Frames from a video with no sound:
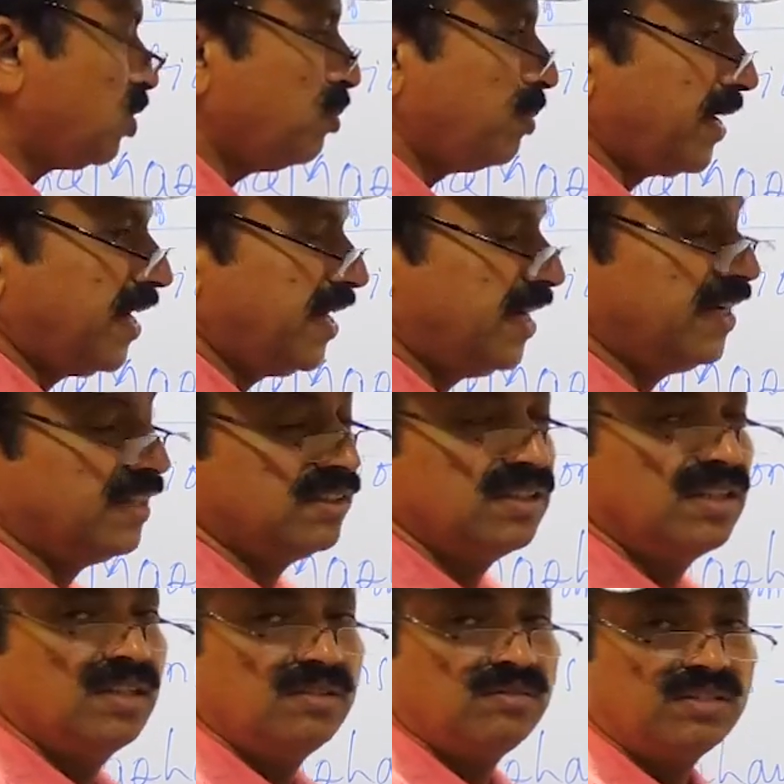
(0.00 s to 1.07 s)
superintendent,
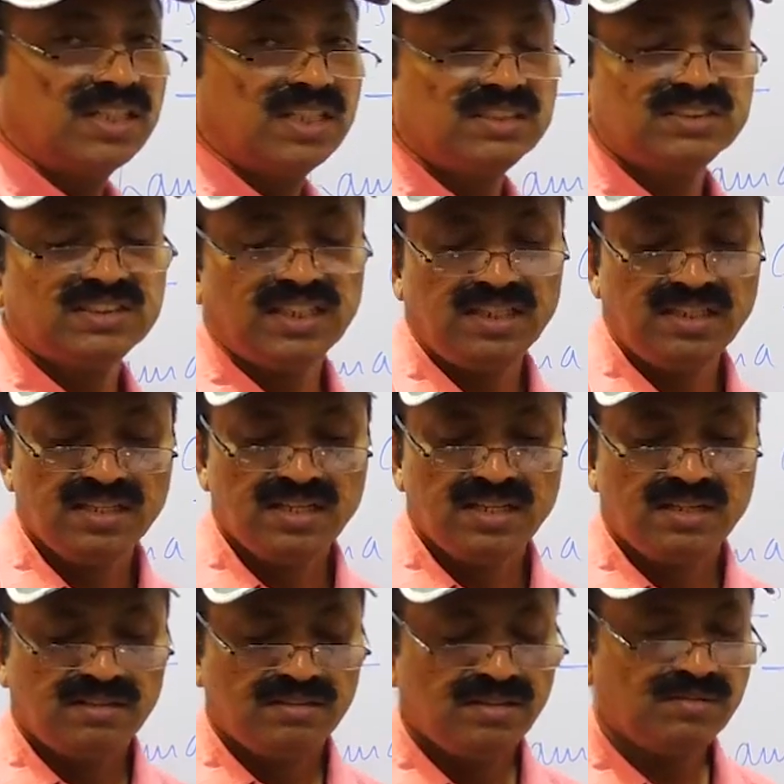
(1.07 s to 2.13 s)
we can say.
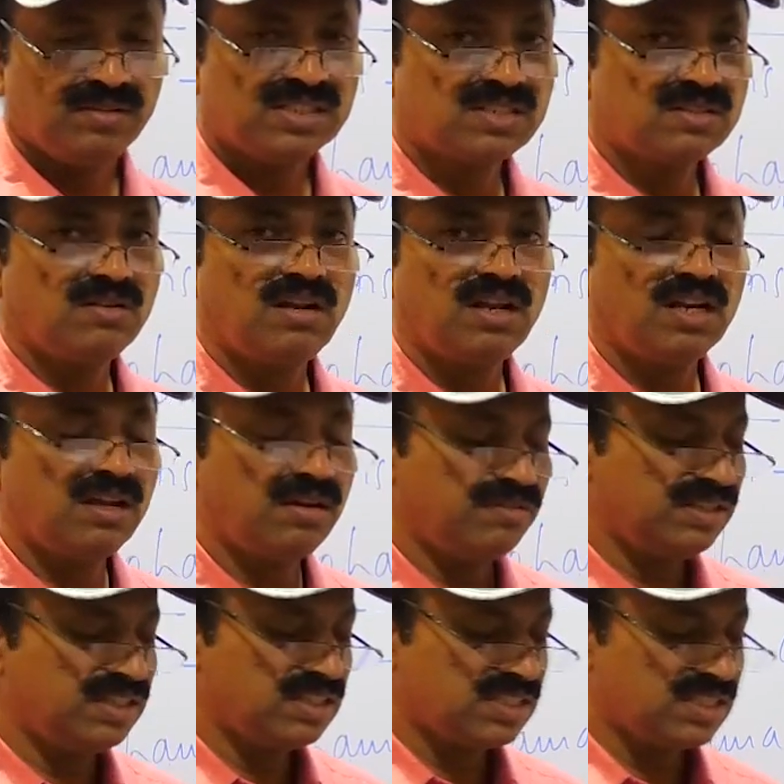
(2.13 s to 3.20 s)
He was called how,
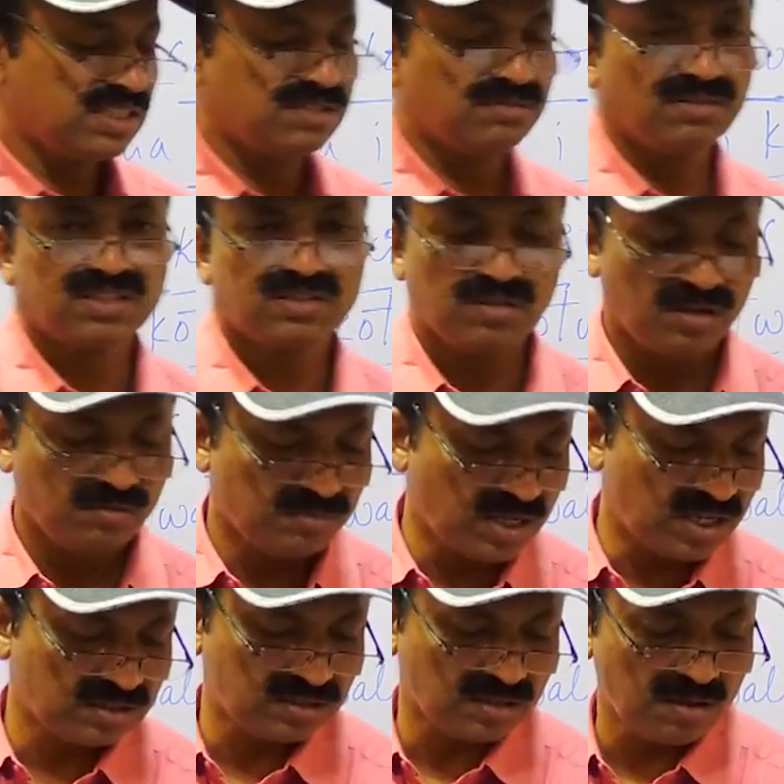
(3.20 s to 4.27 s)
in the sense he was called
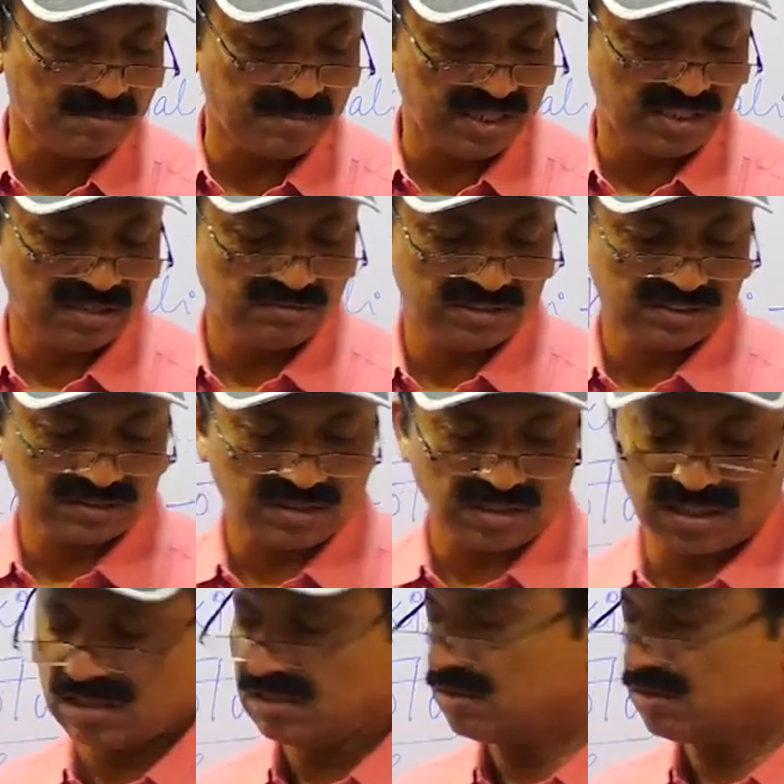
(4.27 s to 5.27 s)
Mahatamin. He was called